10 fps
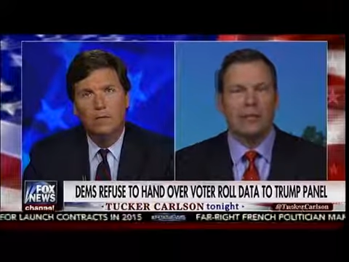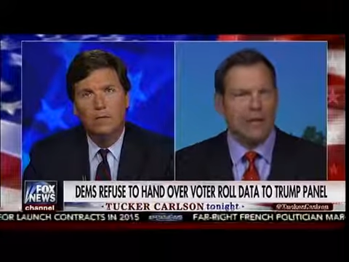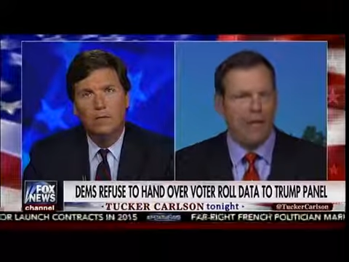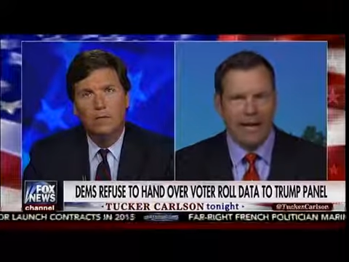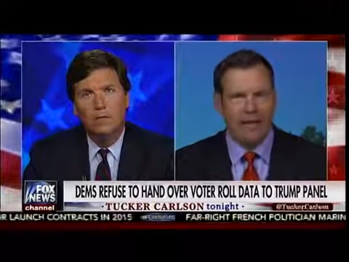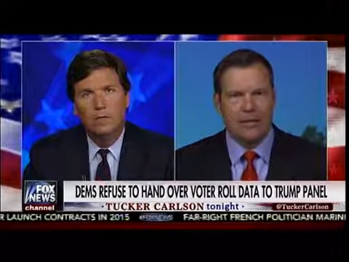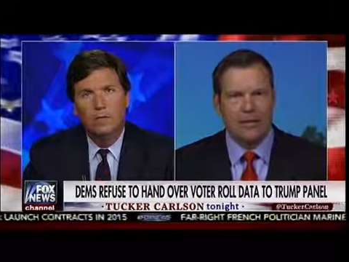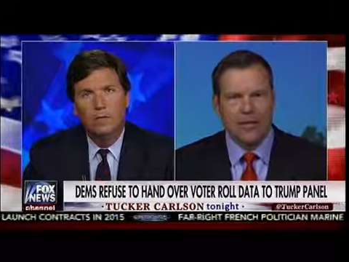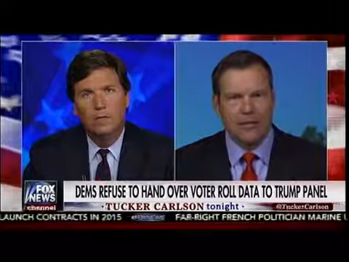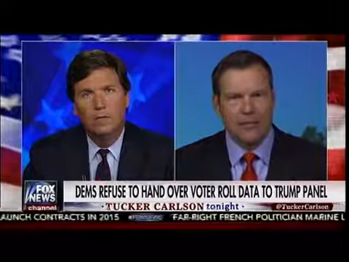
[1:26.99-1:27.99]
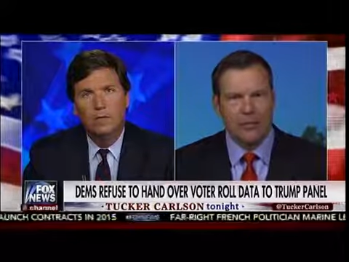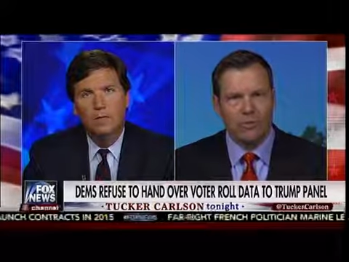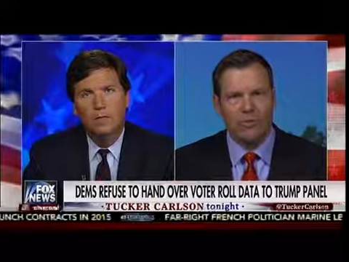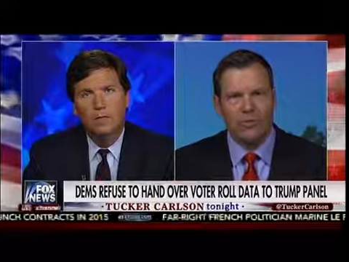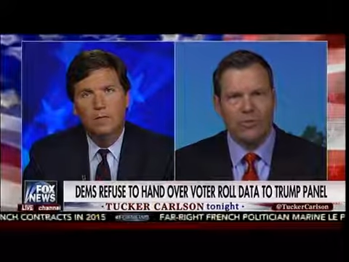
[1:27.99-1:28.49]
Speaker 1: They can't get the last four of
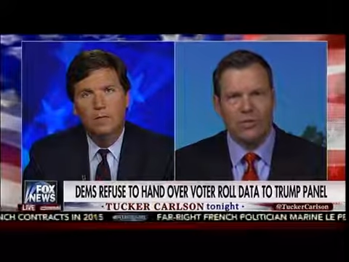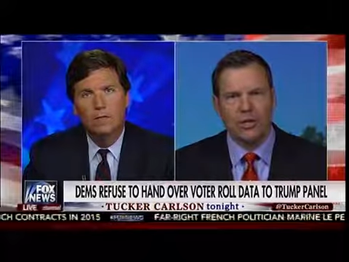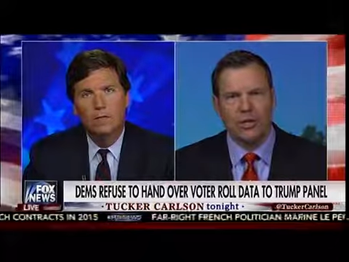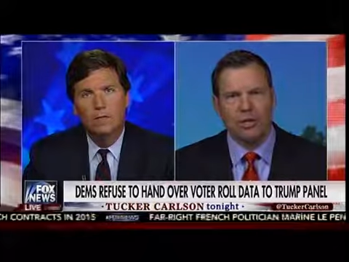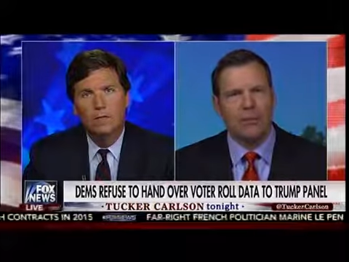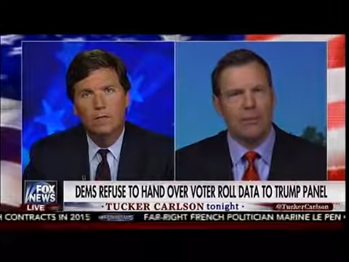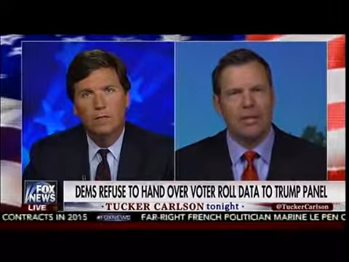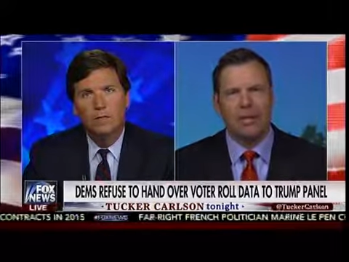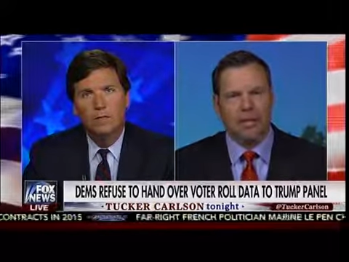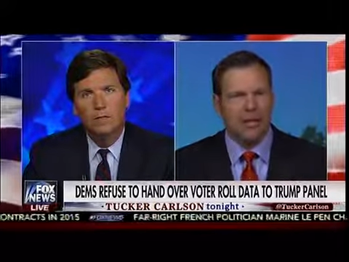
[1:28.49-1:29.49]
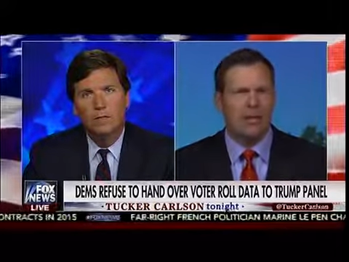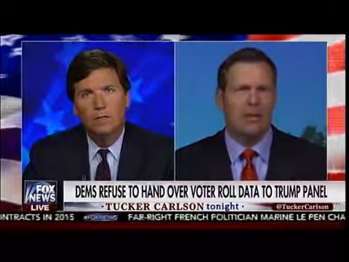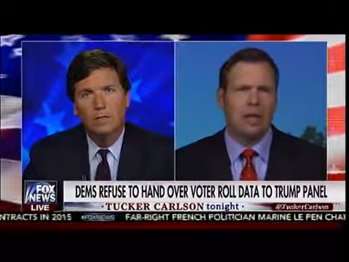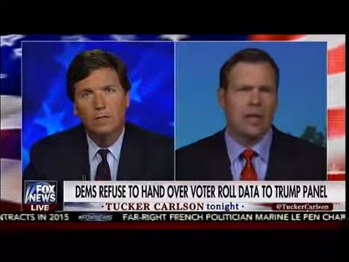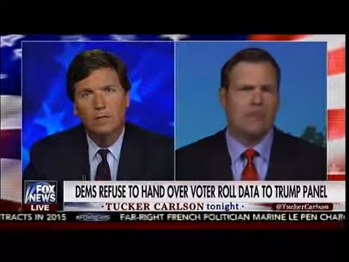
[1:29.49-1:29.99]
the Social Security number, but they can get
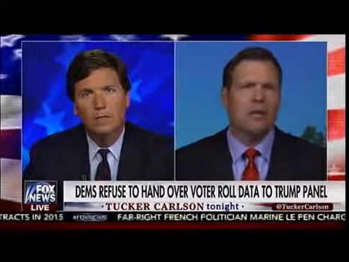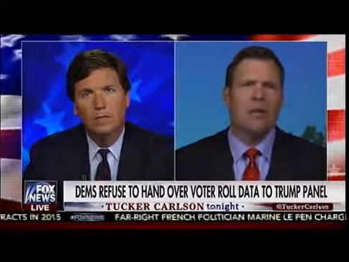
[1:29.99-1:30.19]
name,